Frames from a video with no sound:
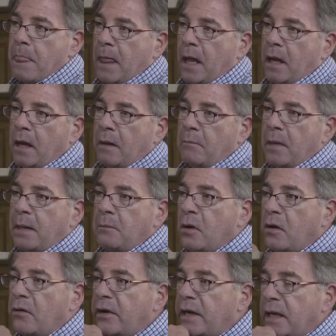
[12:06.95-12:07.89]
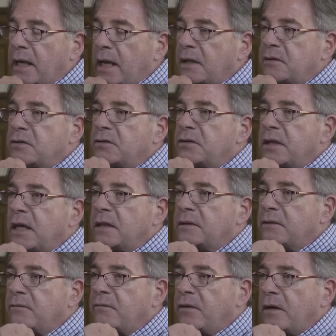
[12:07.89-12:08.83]
I'm already
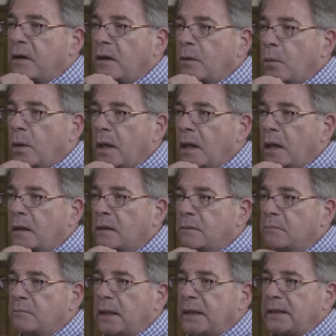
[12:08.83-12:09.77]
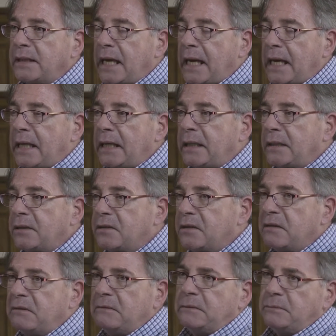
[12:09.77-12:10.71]
exercising fairly well, and my diet
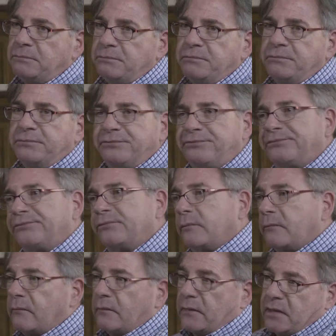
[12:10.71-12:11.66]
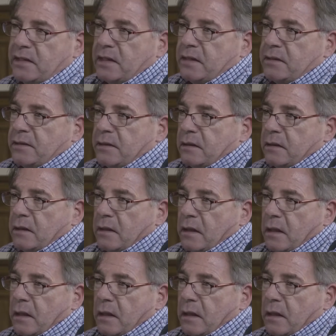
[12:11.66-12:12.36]
is decent,